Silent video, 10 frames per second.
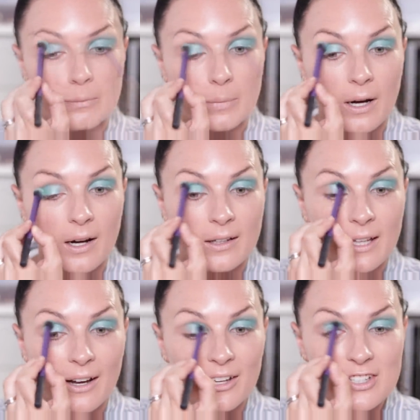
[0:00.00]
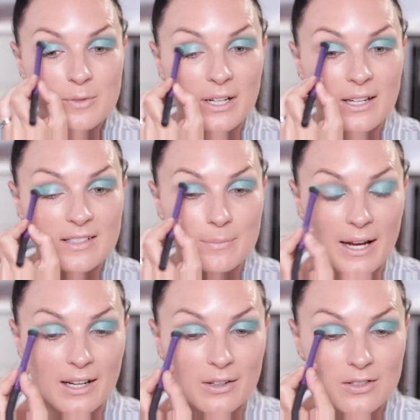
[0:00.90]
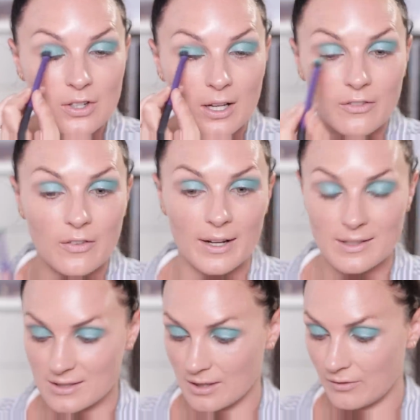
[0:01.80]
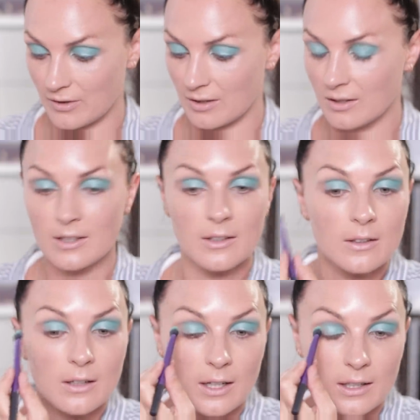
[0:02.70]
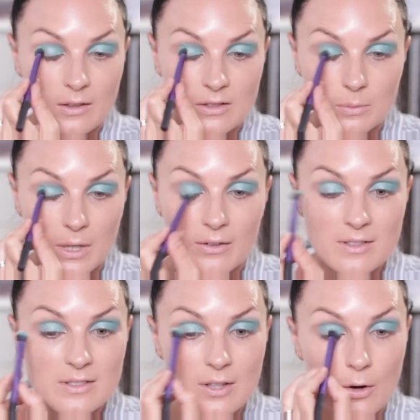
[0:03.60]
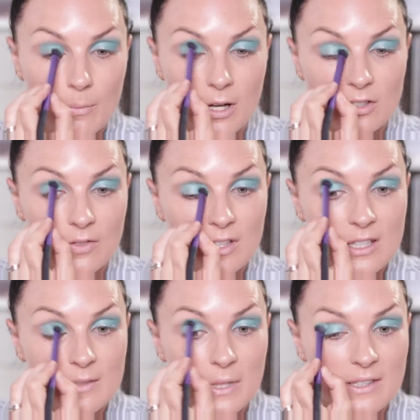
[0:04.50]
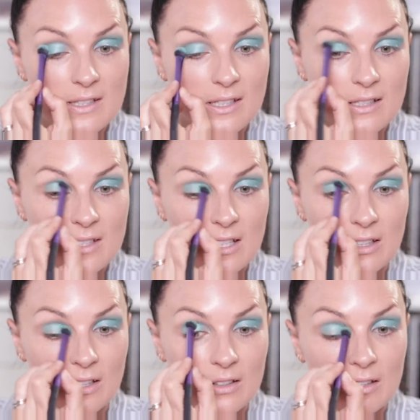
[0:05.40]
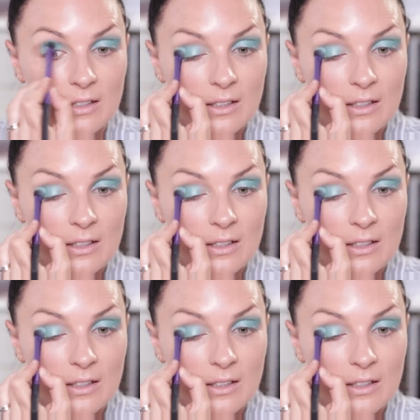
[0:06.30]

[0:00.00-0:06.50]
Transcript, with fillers: But uh, yeah, I just went into Mac and I was trying to find stuff that I used to wear and so much of it has been discontinued.